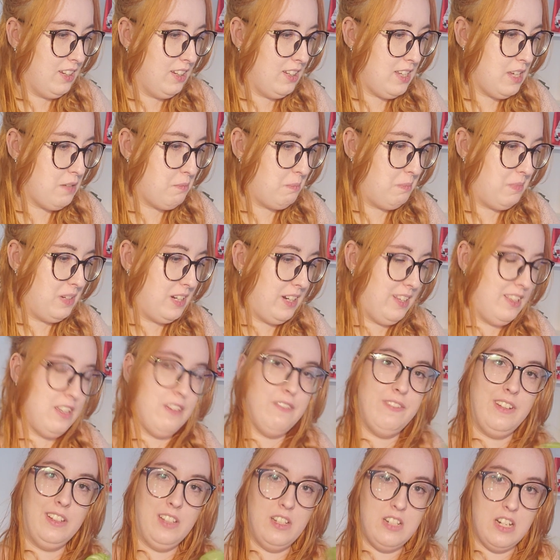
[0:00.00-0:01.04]
Yep,
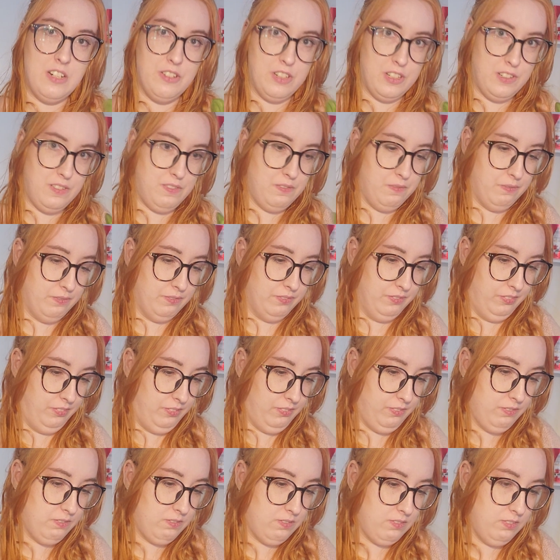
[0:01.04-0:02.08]
another Philodendron
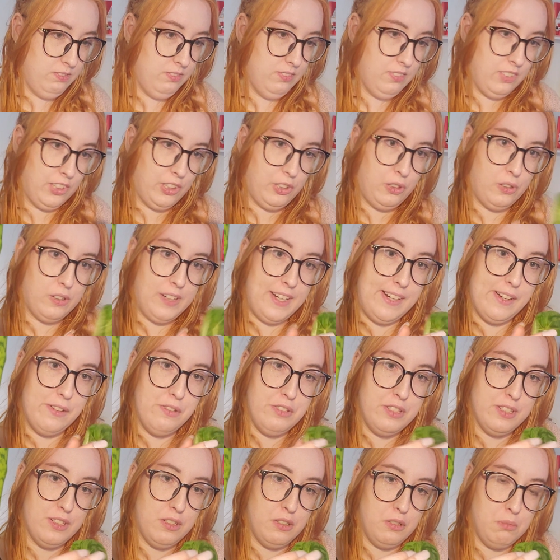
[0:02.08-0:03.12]

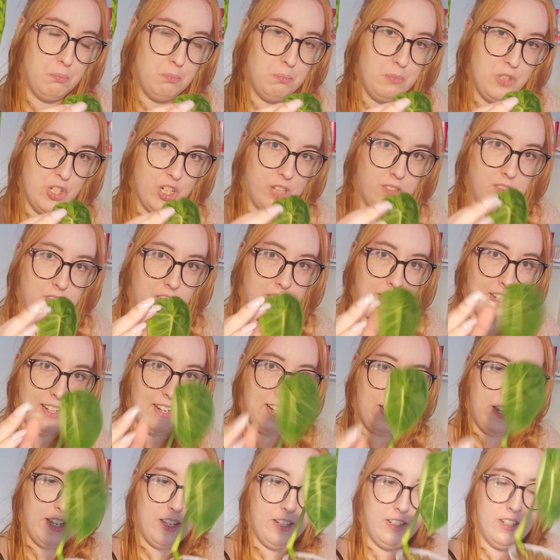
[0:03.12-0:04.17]
Gloriosum chunk that
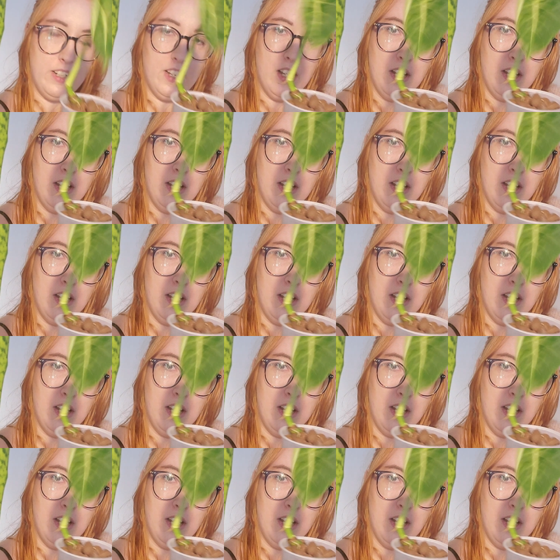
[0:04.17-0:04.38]
I had